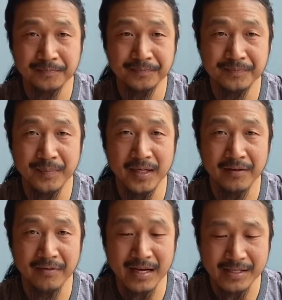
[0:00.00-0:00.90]

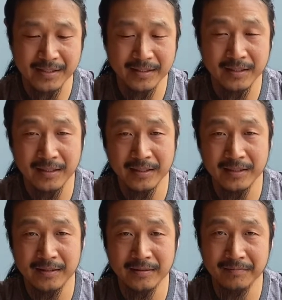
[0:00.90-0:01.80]
believe that,
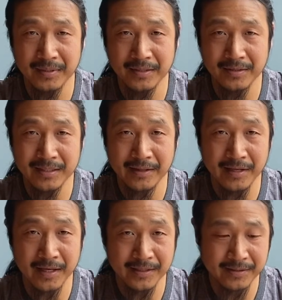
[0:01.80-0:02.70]
and because at the
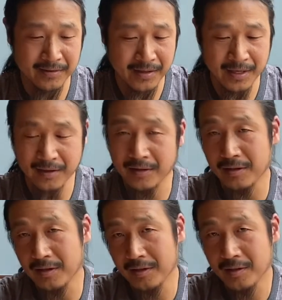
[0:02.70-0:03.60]
end they are
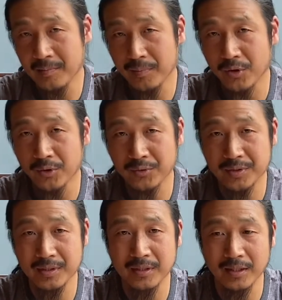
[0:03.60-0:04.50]
the
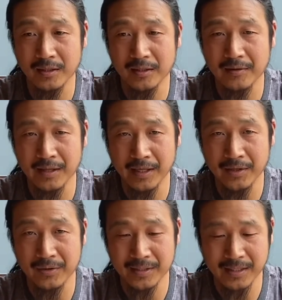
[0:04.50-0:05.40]
pros, they know
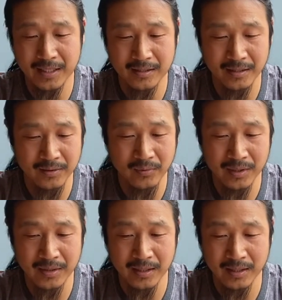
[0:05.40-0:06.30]
exactly what
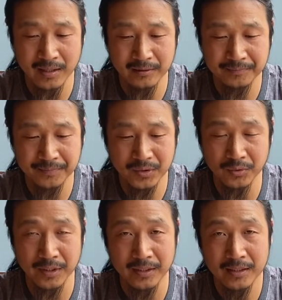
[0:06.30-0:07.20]
they are
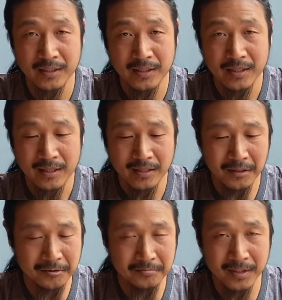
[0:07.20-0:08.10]
doing.
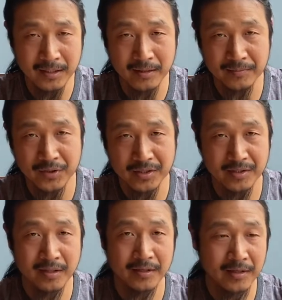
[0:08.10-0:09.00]
Me, I'm just
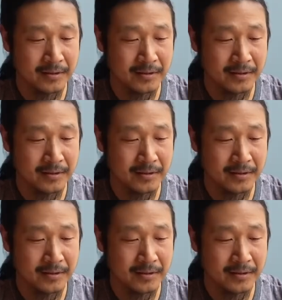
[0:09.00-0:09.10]
the